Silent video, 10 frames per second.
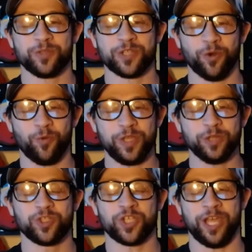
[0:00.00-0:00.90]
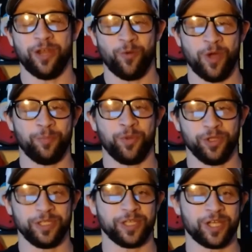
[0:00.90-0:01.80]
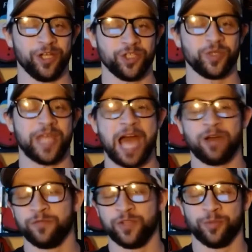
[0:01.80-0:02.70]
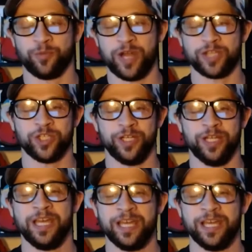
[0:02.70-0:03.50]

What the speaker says: was in a wheelchair while pulling the country out of the Depression